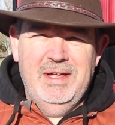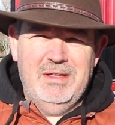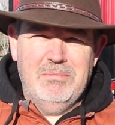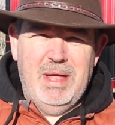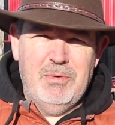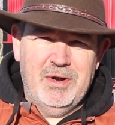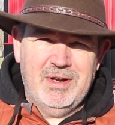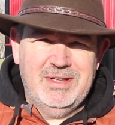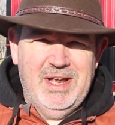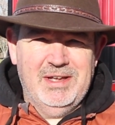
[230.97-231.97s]
you may want
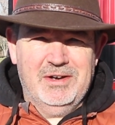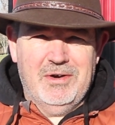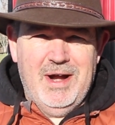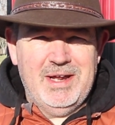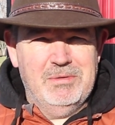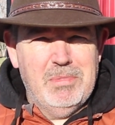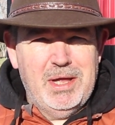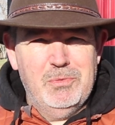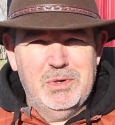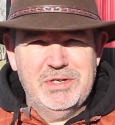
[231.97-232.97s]
to take a crack at
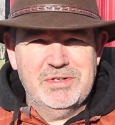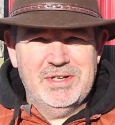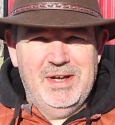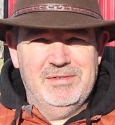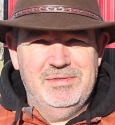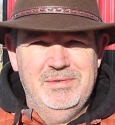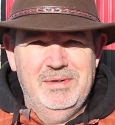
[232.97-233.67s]
making one yourself.